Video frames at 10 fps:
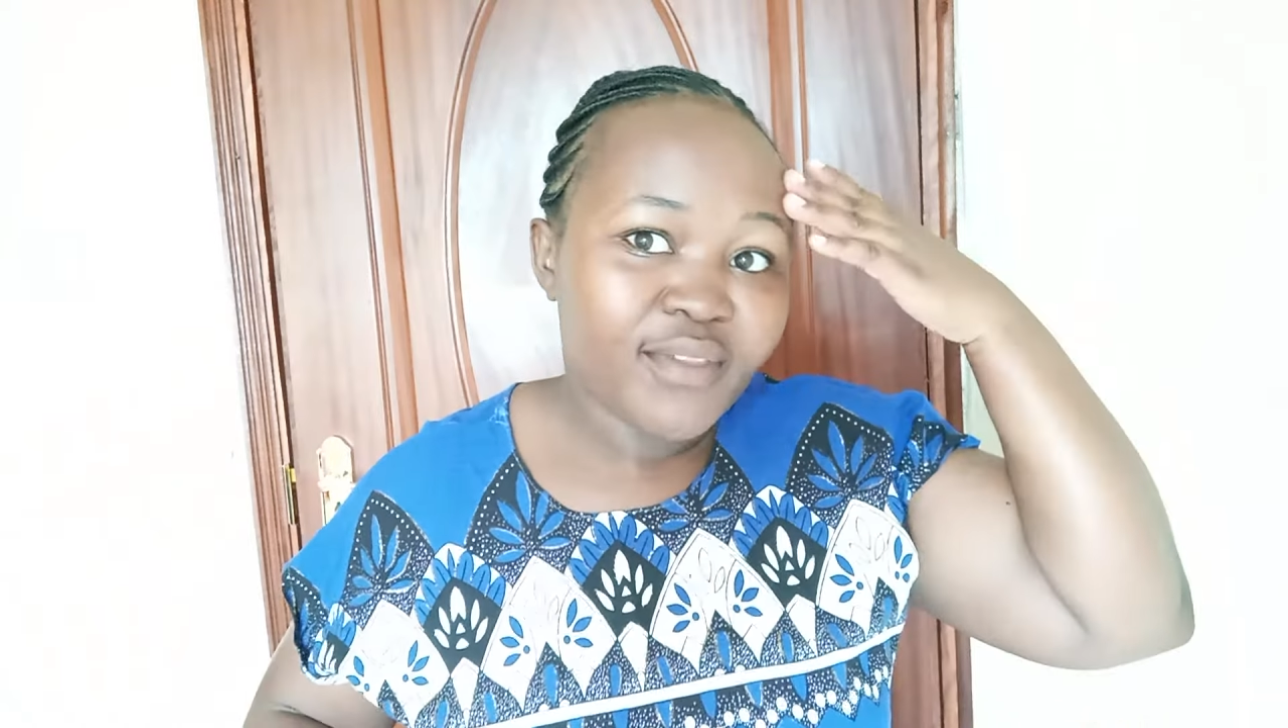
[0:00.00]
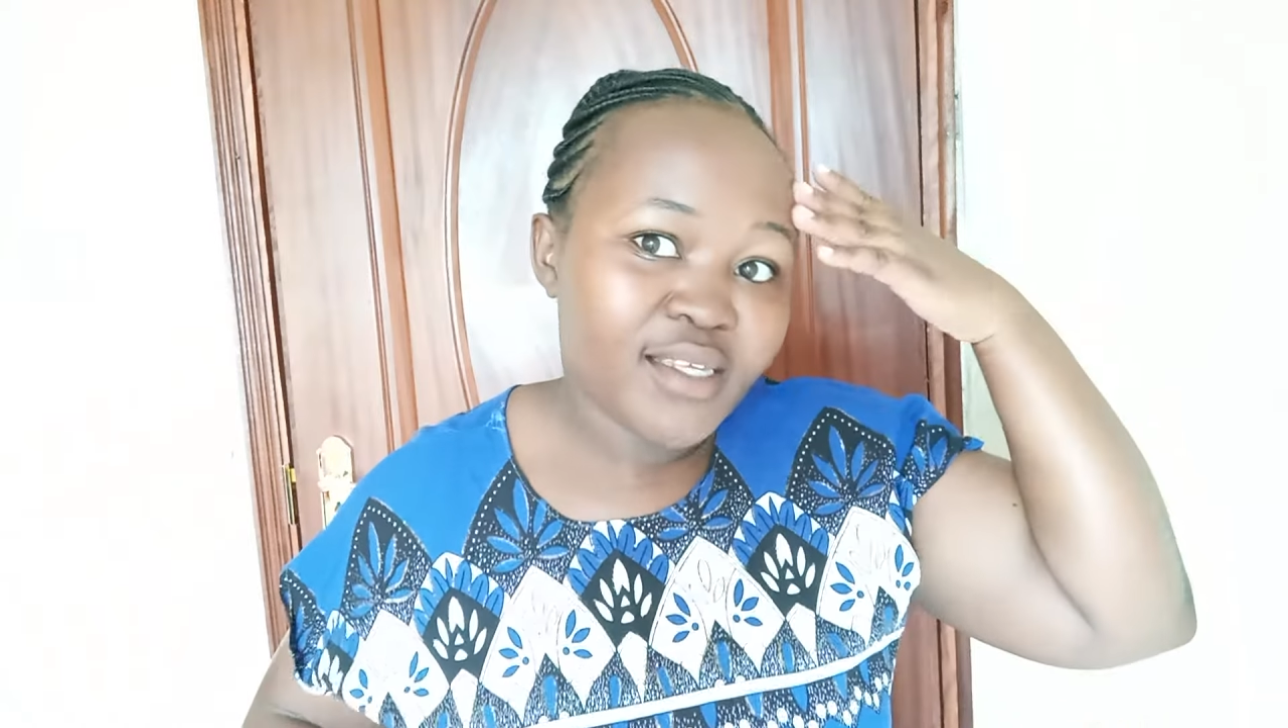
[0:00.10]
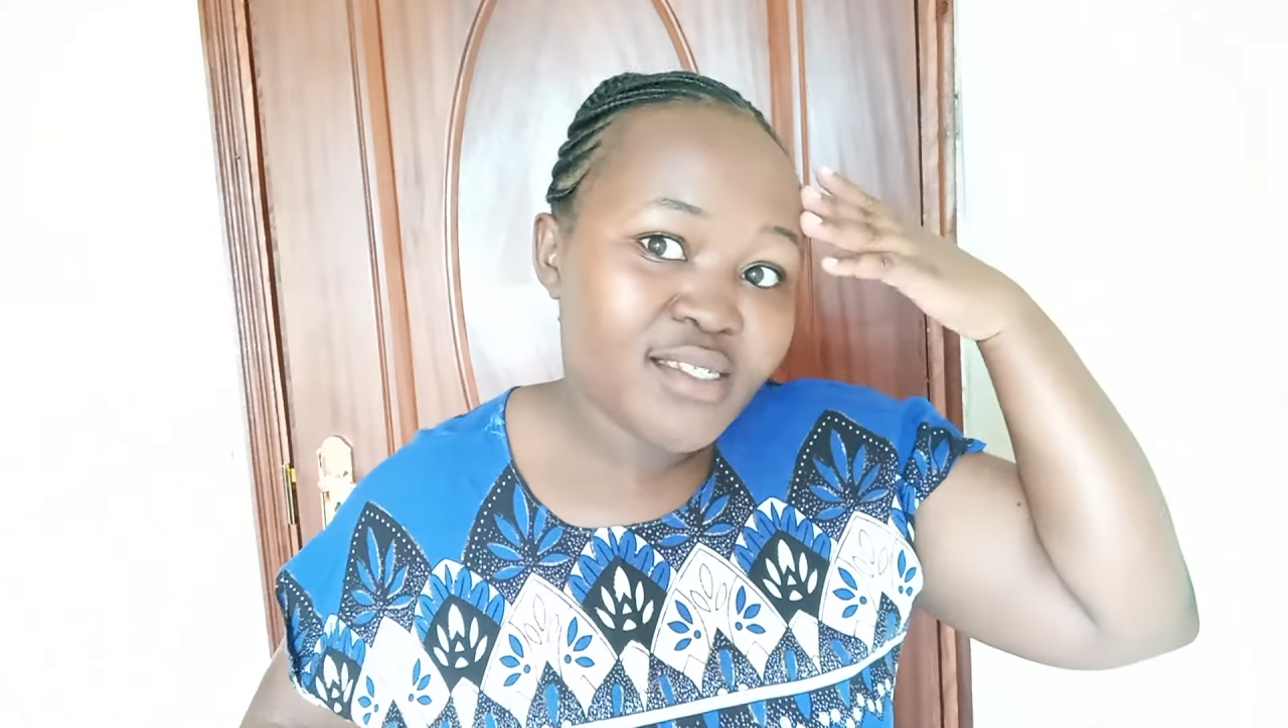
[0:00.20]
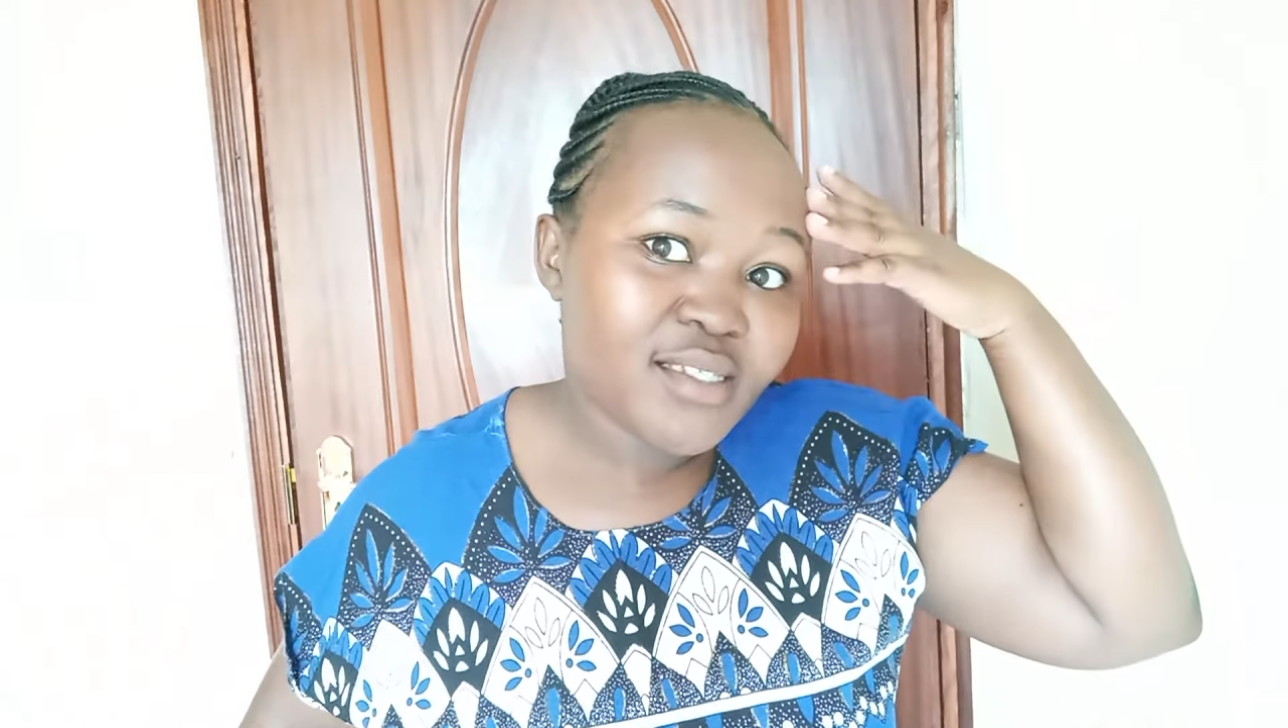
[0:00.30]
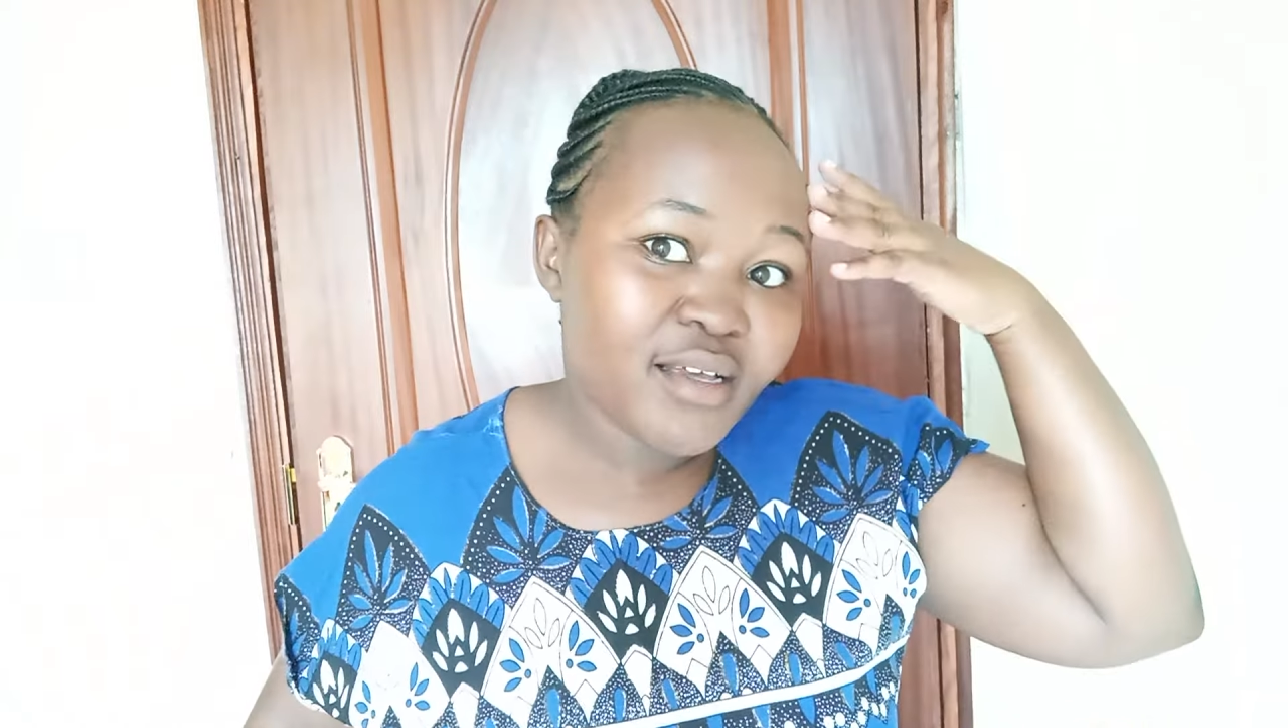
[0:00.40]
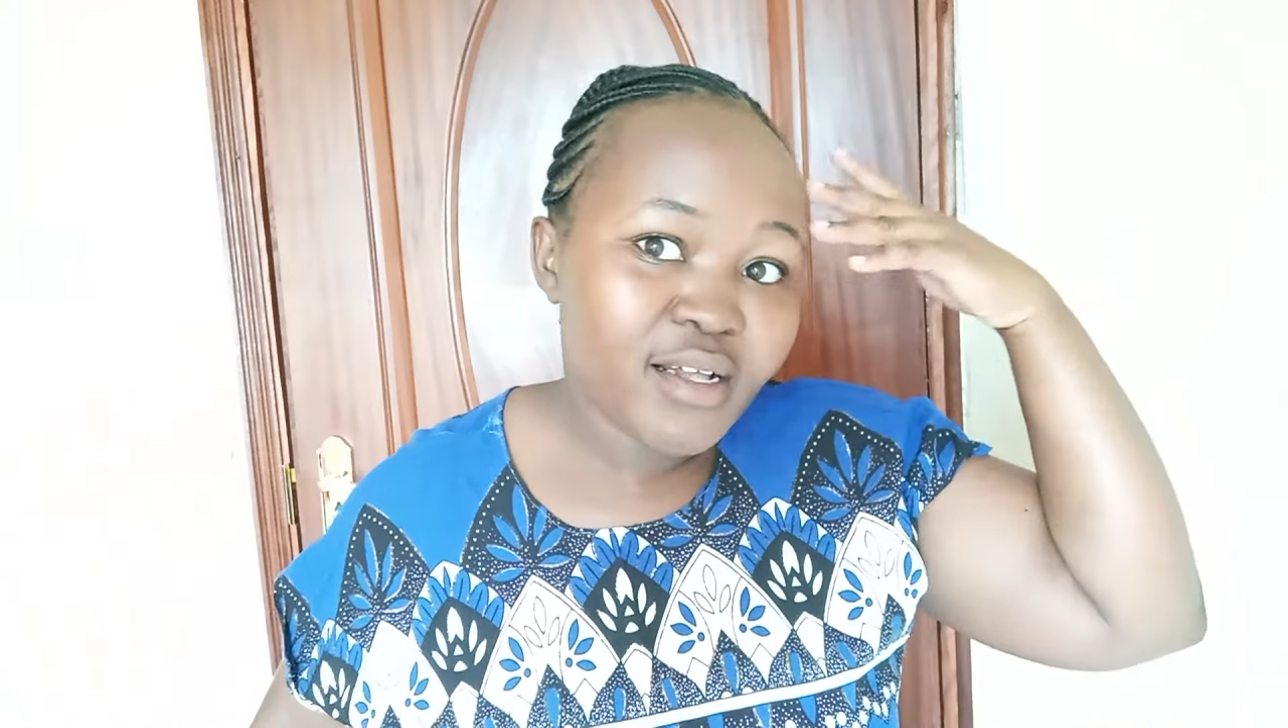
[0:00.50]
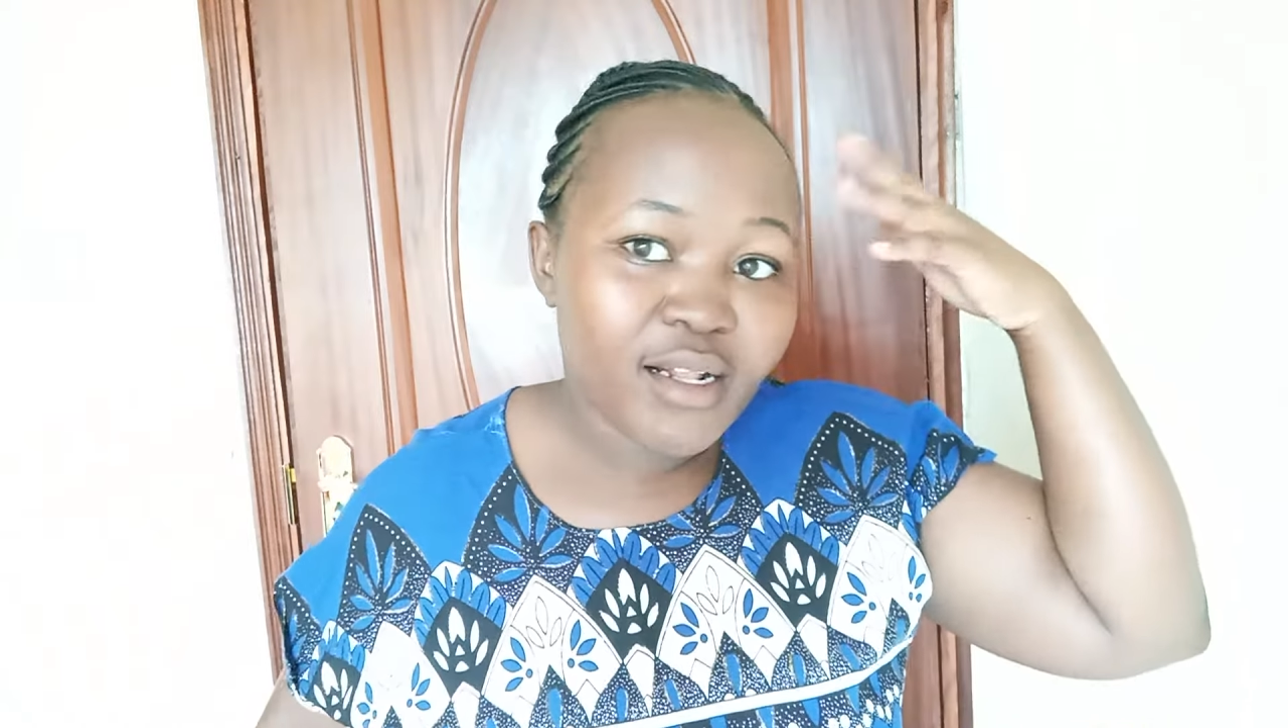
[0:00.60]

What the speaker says: this